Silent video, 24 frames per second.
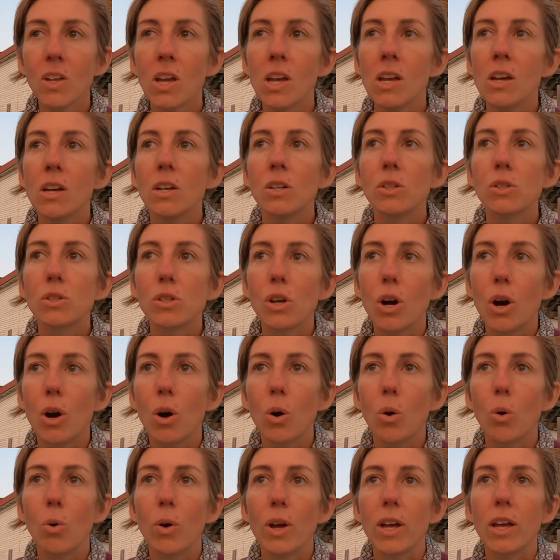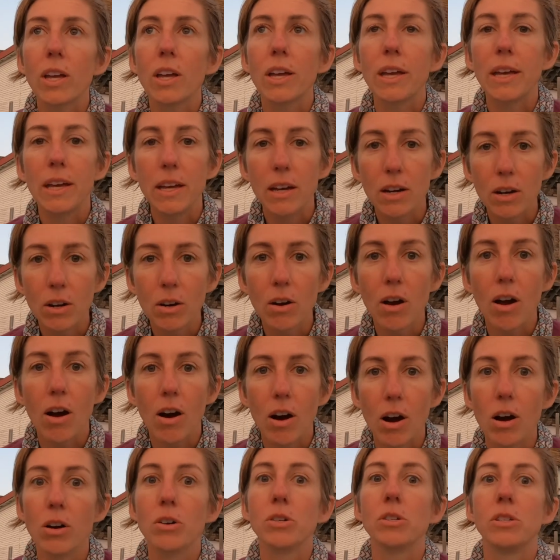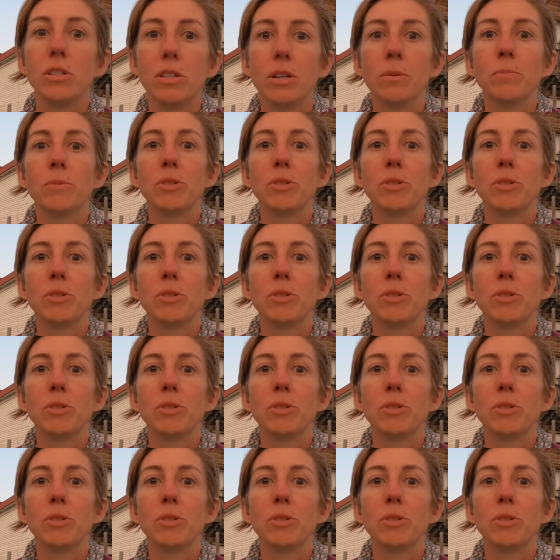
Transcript: So here are some